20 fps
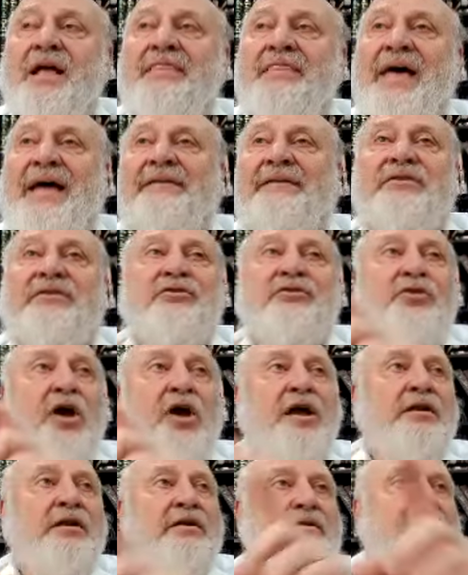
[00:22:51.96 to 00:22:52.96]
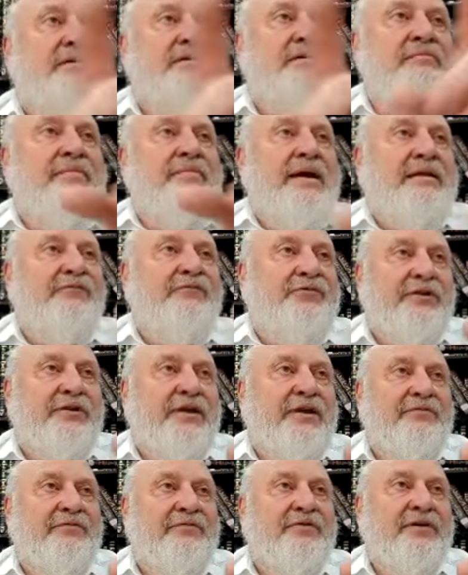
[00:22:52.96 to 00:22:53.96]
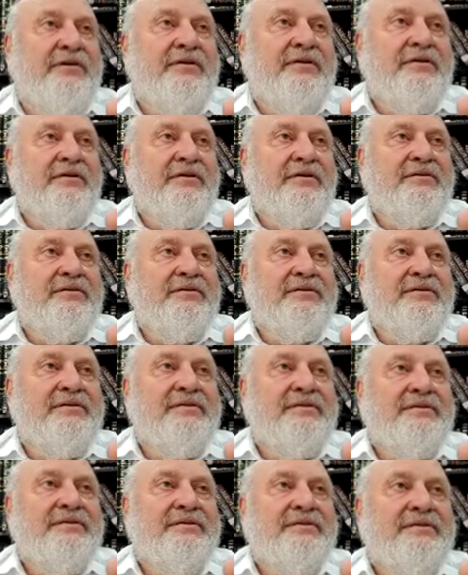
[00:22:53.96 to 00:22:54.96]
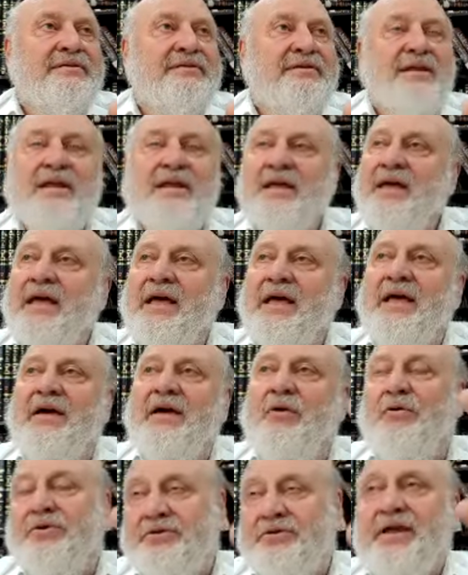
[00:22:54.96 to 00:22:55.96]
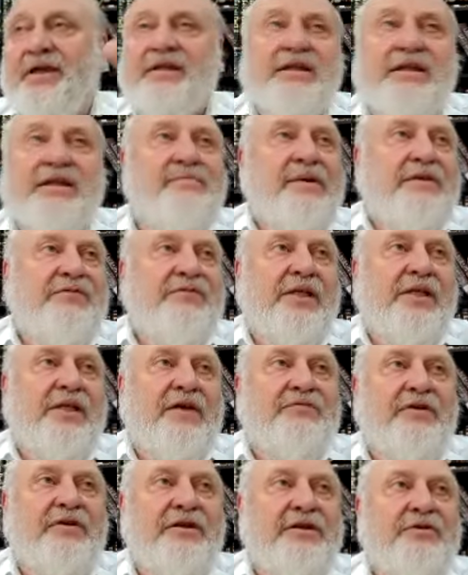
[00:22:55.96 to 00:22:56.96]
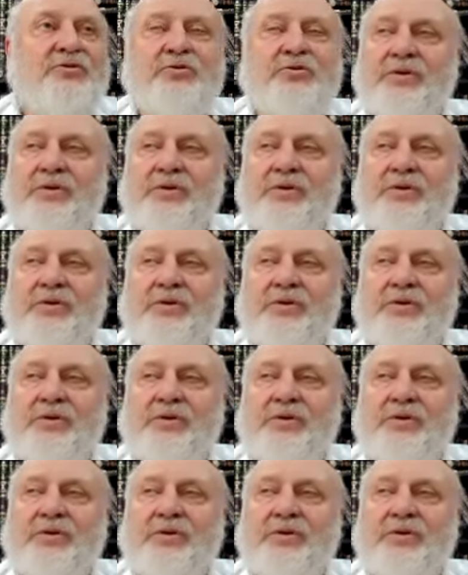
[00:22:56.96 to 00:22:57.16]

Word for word: that the Torah didn't make the field hefker. Uh, or the Torah did not make the field hefker, he used